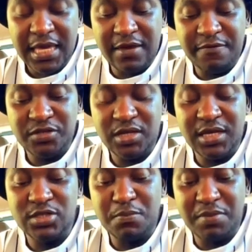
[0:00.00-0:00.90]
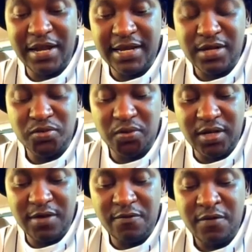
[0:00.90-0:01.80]
if she is planning to
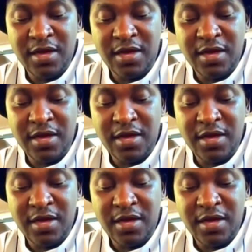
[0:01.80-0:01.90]
leave